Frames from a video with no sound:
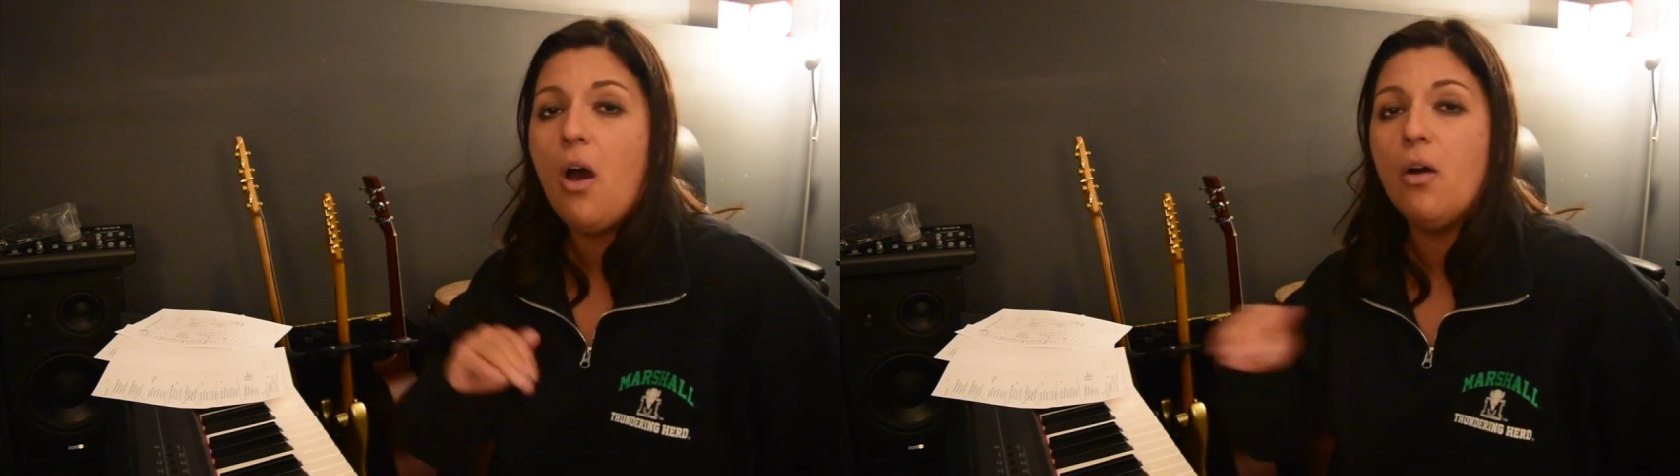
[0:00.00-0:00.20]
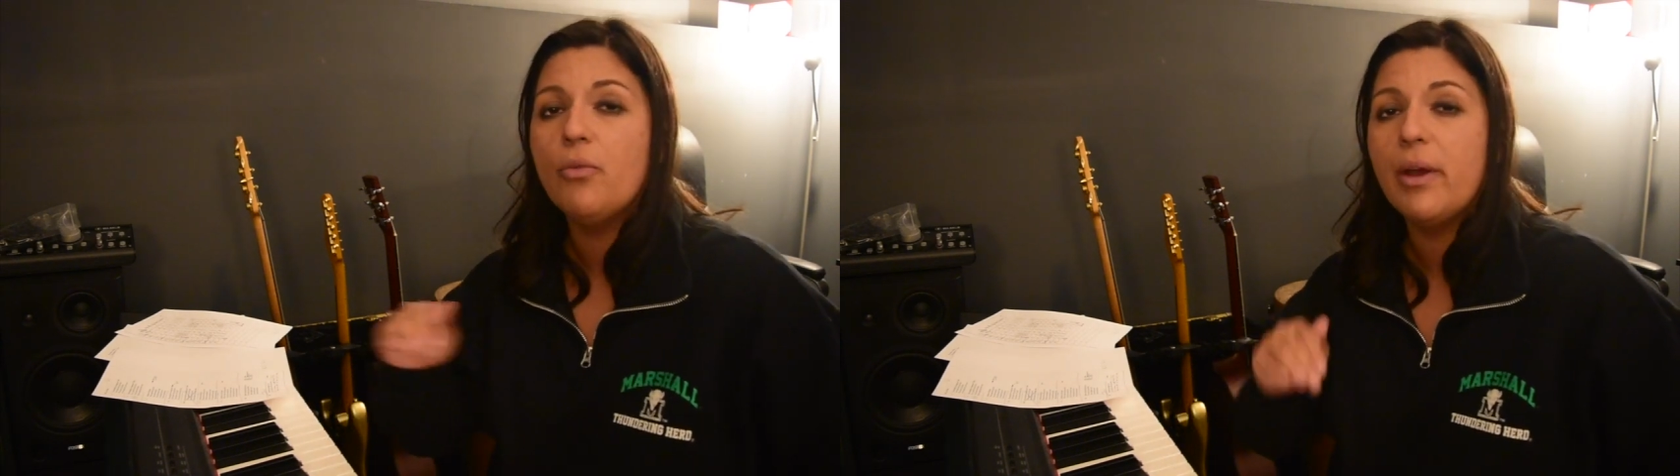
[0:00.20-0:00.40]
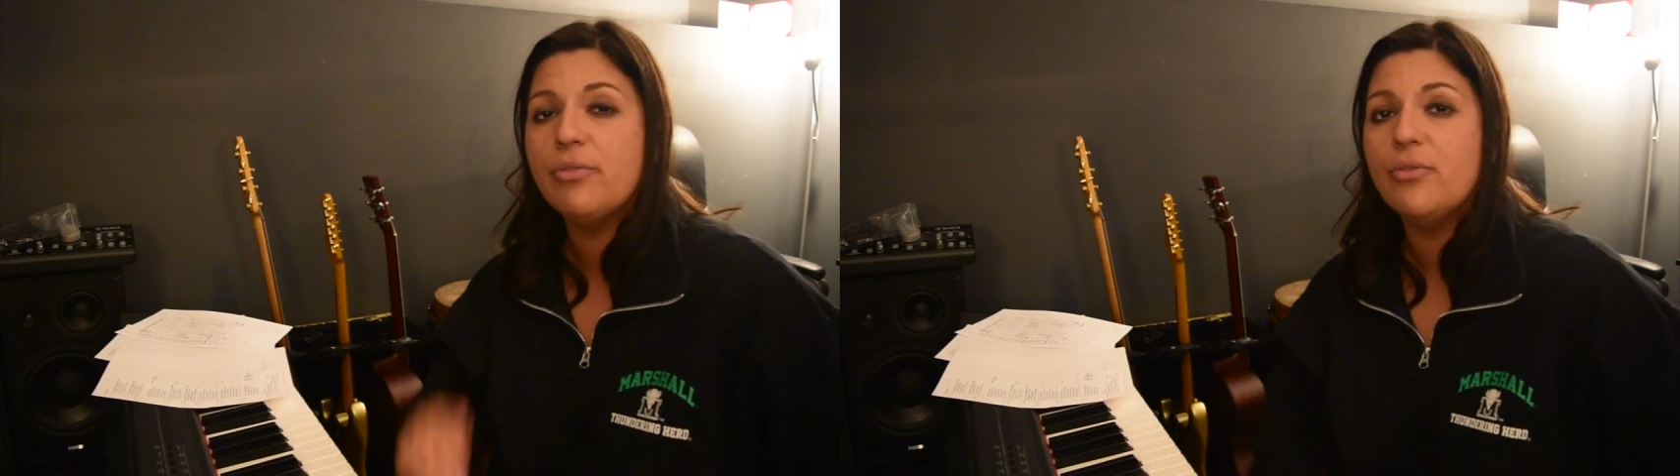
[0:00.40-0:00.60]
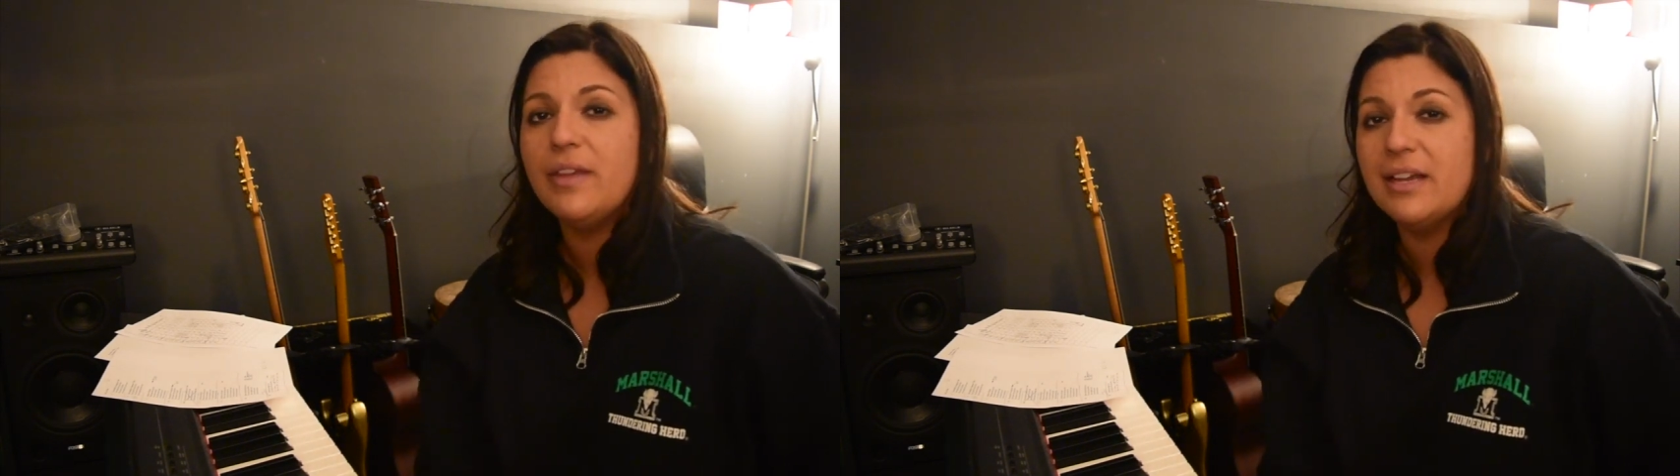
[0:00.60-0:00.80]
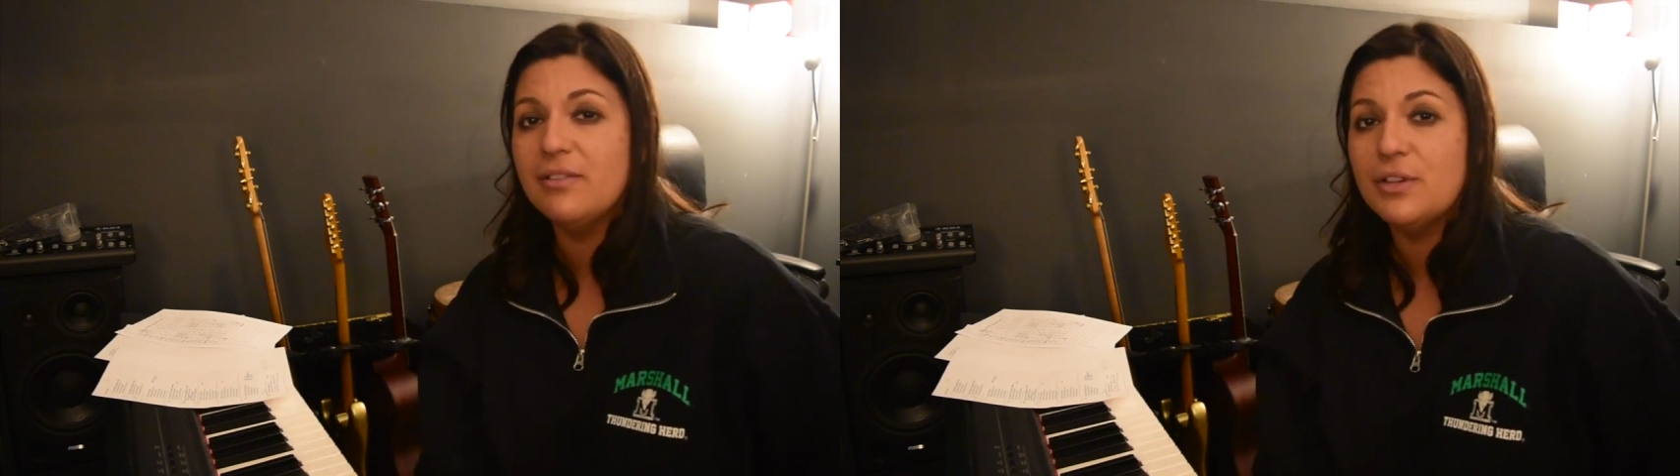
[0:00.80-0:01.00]
all the way through
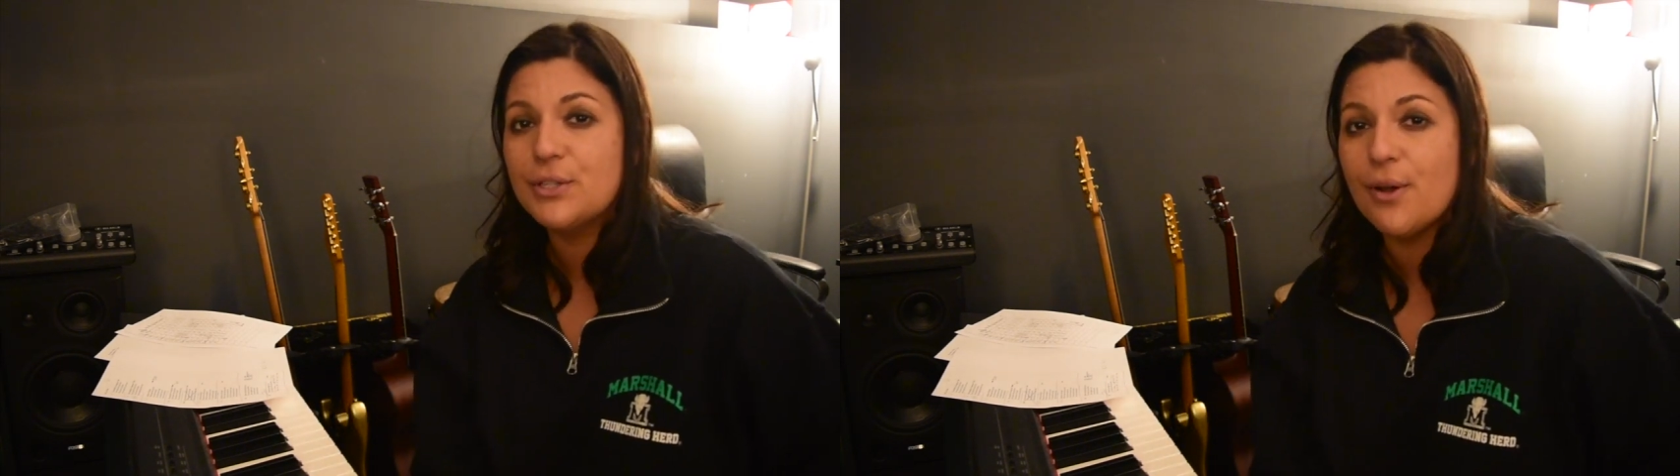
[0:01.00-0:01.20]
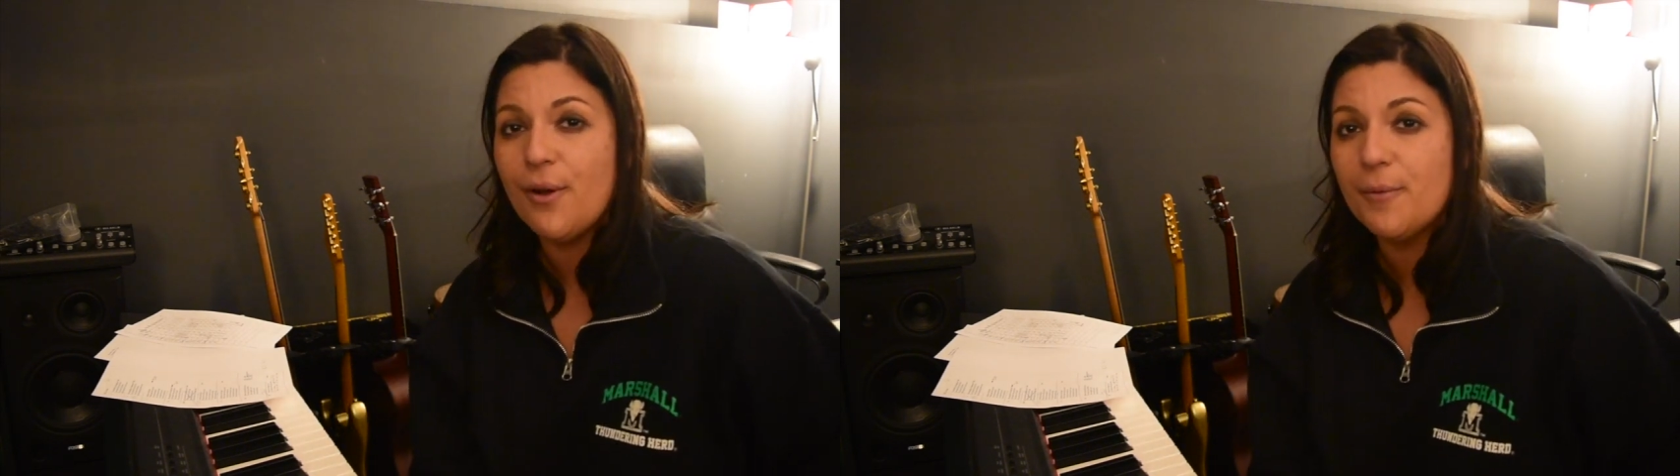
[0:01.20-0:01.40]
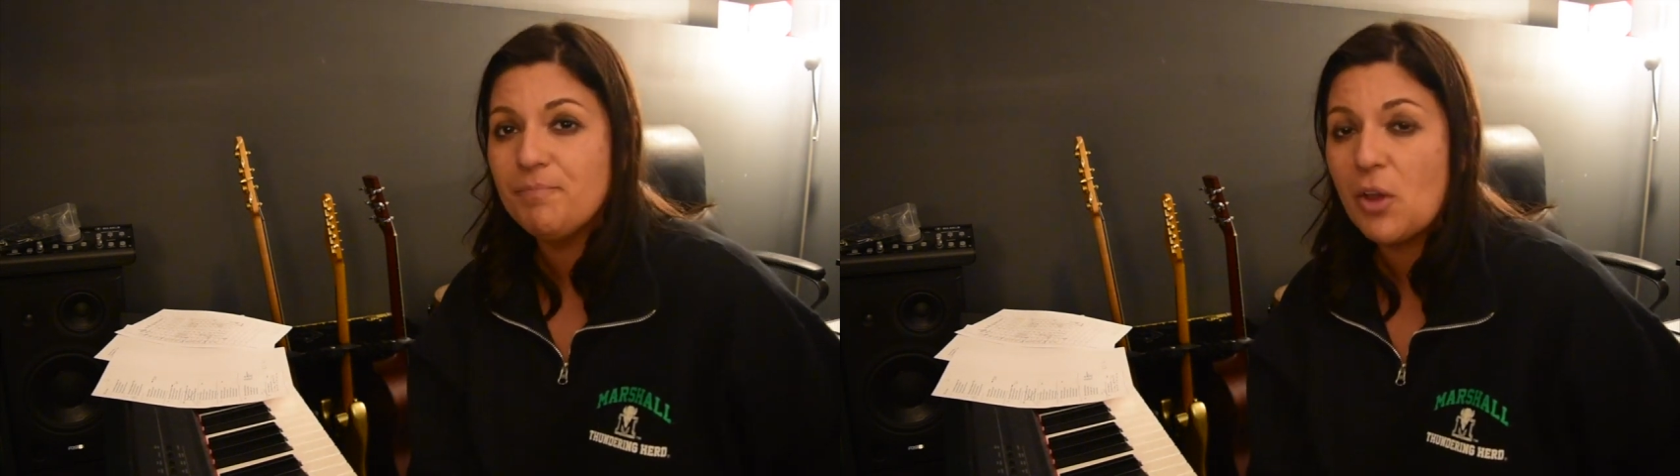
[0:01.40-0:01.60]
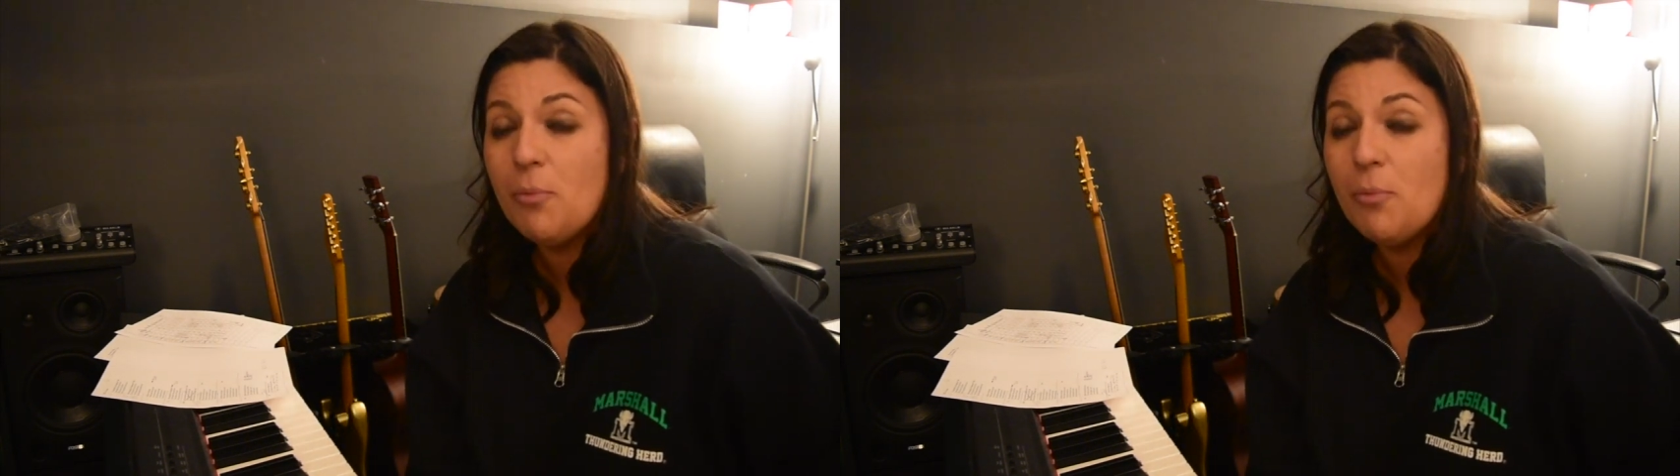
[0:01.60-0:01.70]
the end of the song.